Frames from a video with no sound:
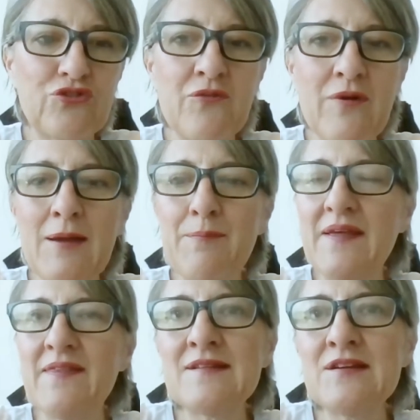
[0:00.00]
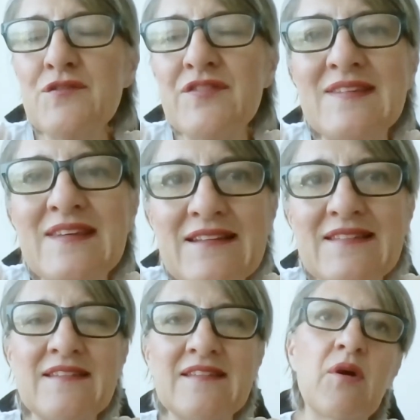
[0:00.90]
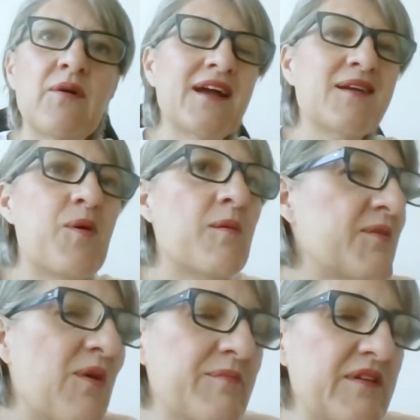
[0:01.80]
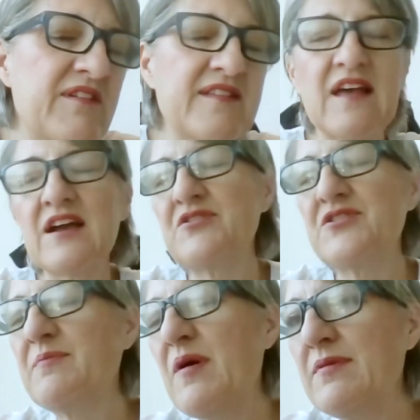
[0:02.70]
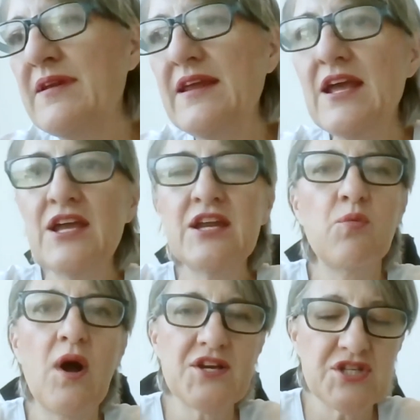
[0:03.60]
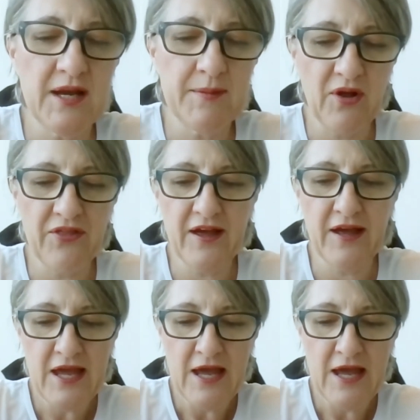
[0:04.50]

to the right bin. There's a lot of cynicism, it probably won't be recycled. It probably, why should I bother?